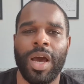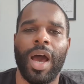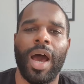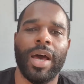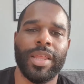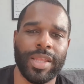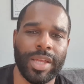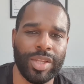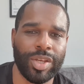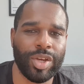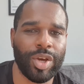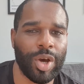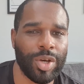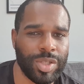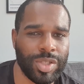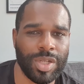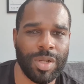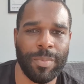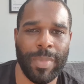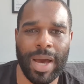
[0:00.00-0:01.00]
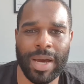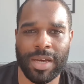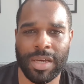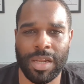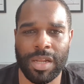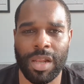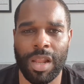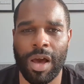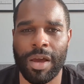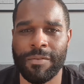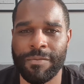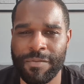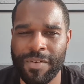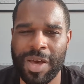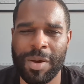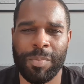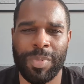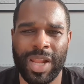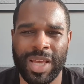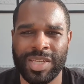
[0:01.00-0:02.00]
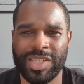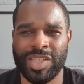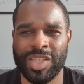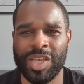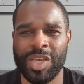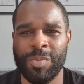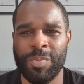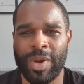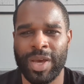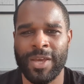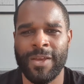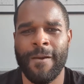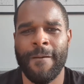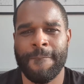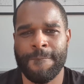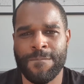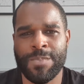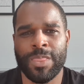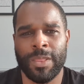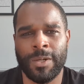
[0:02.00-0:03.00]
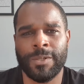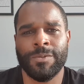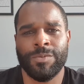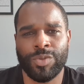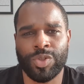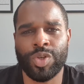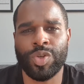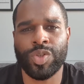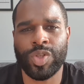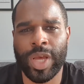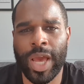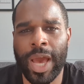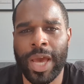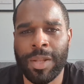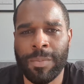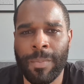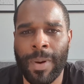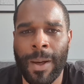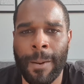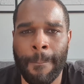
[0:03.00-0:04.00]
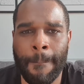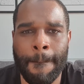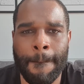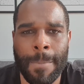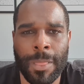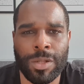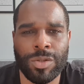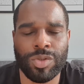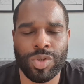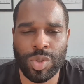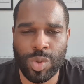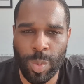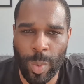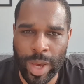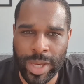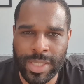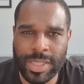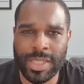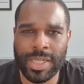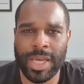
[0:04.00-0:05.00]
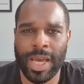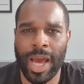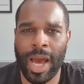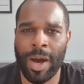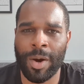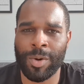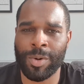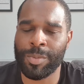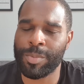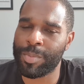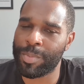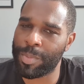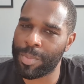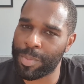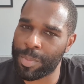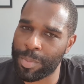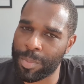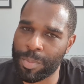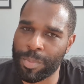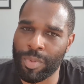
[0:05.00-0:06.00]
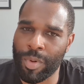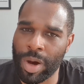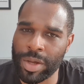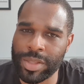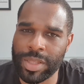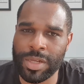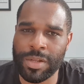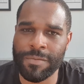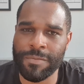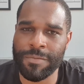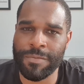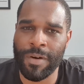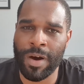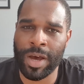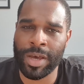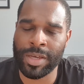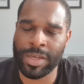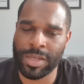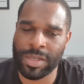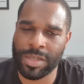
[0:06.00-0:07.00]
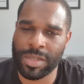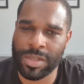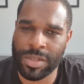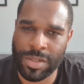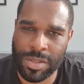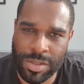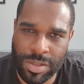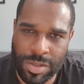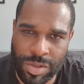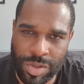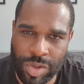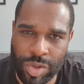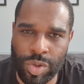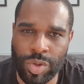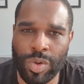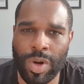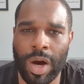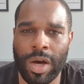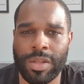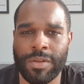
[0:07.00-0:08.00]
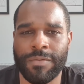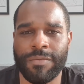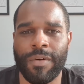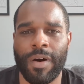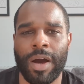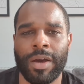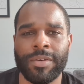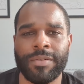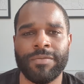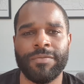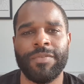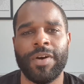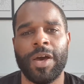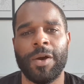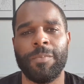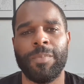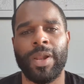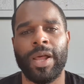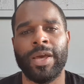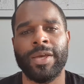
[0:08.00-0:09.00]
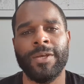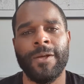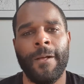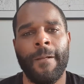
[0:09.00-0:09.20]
And then you go to the back of the line. Fair play, Stipe. Use your head, man. Just waited it out. Brock didn't fight. You got the fight. Fair play.